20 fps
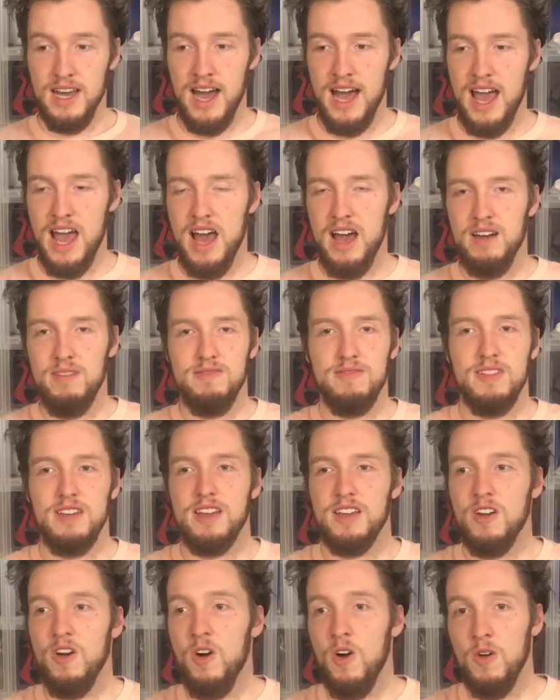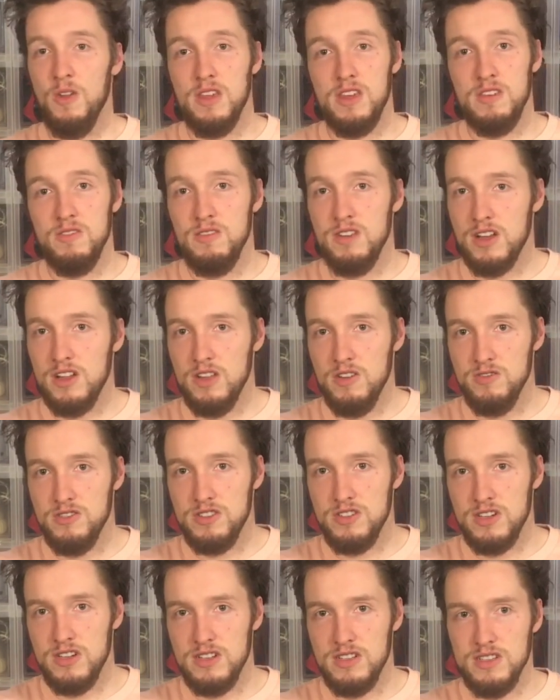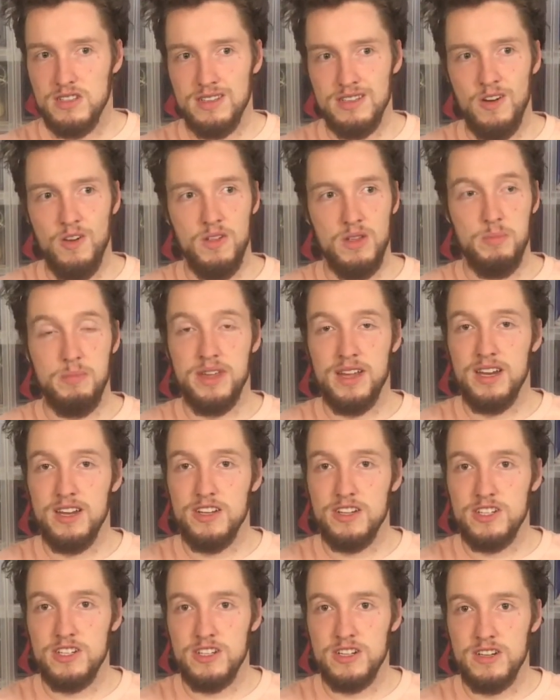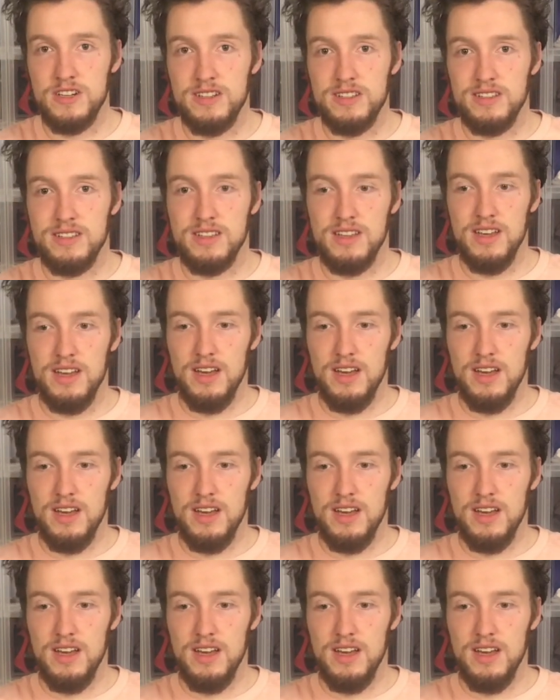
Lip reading: I have like all the Uniqlo shirts, all the Peanut shirts.